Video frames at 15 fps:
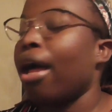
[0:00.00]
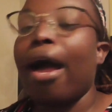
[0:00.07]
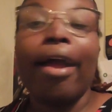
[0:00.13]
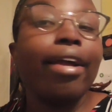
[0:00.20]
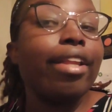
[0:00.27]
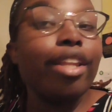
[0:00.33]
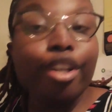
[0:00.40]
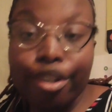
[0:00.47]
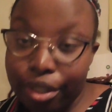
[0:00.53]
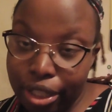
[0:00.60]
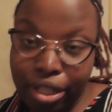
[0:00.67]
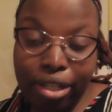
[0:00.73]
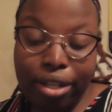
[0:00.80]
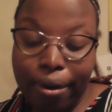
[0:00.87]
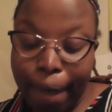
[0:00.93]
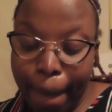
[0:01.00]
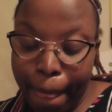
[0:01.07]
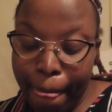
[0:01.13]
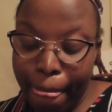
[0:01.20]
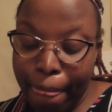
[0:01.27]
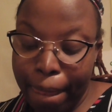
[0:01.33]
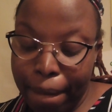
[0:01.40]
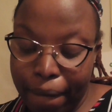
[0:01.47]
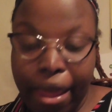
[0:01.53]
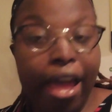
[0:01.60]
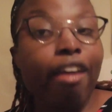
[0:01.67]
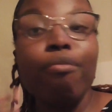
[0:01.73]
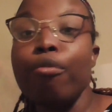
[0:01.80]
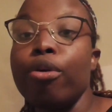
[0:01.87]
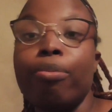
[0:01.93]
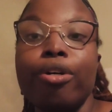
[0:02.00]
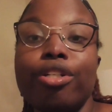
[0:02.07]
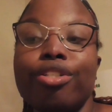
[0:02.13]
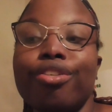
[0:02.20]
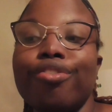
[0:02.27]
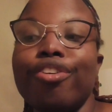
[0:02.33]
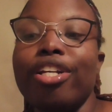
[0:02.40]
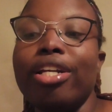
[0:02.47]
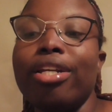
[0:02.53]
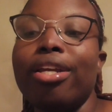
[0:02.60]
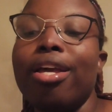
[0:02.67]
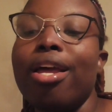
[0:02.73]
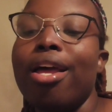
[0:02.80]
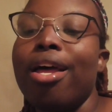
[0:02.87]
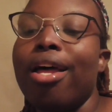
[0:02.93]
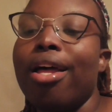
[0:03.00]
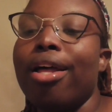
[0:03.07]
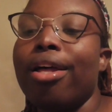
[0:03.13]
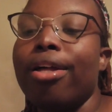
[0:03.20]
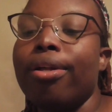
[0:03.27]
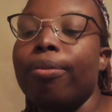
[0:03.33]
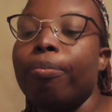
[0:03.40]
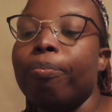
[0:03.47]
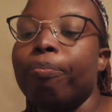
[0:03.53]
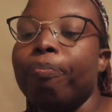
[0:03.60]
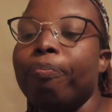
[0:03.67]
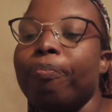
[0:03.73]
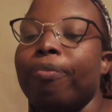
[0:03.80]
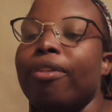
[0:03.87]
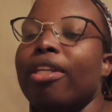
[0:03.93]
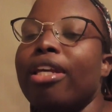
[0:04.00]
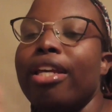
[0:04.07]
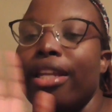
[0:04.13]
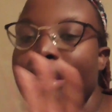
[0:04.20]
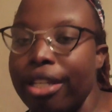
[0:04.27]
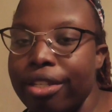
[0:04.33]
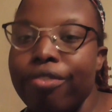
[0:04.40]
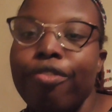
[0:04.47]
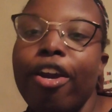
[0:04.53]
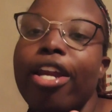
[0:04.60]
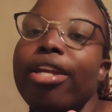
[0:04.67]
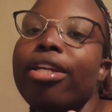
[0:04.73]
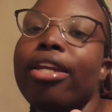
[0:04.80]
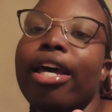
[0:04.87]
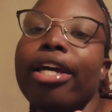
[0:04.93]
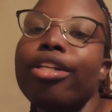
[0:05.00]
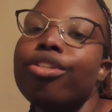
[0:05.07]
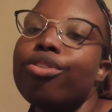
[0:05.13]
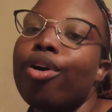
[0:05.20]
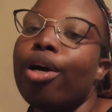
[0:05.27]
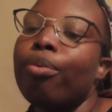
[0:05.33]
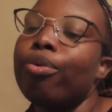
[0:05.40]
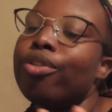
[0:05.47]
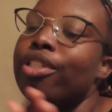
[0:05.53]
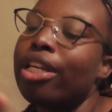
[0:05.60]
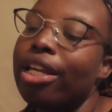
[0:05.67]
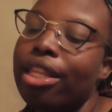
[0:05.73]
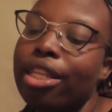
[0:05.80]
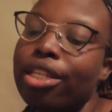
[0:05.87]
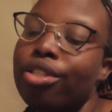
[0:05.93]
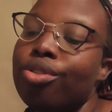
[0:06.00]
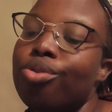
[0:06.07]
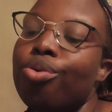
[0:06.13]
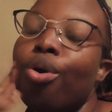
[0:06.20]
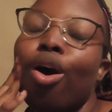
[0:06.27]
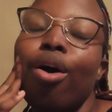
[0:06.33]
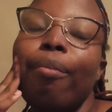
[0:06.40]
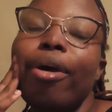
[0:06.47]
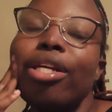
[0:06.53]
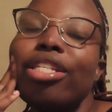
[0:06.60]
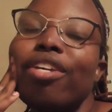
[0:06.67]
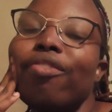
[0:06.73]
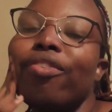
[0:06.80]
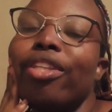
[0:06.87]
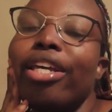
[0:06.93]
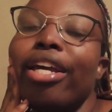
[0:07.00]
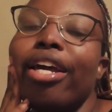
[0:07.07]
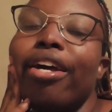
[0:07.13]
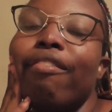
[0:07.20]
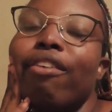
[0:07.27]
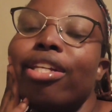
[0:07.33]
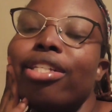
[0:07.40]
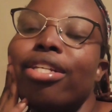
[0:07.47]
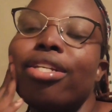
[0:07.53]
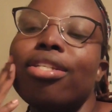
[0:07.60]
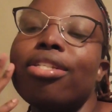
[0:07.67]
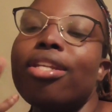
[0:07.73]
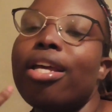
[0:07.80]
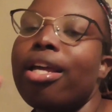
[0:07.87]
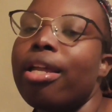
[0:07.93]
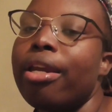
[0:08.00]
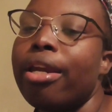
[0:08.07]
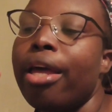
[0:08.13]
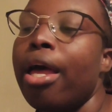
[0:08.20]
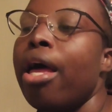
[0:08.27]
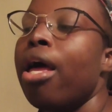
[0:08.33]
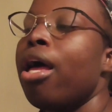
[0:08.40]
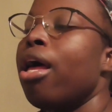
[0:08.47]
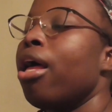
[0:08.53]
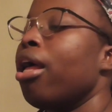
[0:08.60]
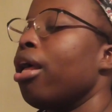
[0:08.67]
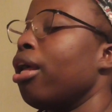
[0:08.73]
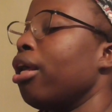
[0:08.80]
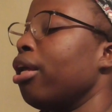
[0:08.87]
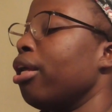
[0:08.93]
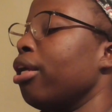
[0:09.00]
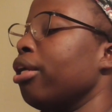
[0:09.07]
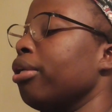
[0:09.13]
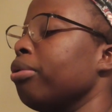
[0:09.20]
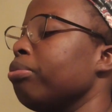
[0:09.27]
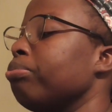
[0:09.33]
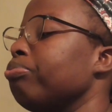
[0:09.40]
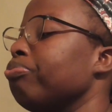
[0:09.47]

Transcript: I clearly have more books to read. Um, it is Friday night, so I will say this to all my Seventh day Adventists and uh,